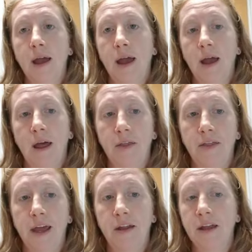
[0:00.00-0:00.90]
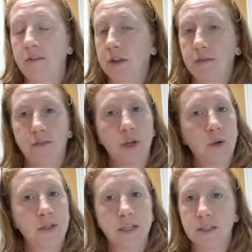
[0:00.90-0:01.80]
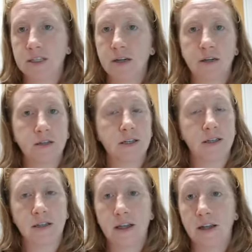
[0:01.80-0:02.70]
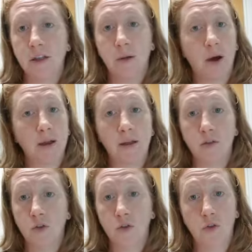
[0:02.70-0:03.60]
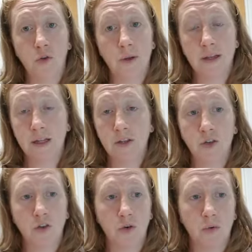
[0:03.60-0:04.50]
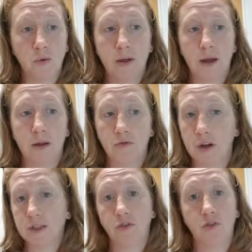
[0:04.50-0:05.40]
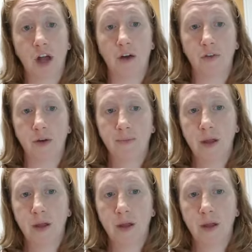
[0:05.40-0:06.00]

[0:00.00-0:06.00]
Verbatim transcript: and then giving them fluids and snuggles and letting their body do what it needs to do and rest and recover.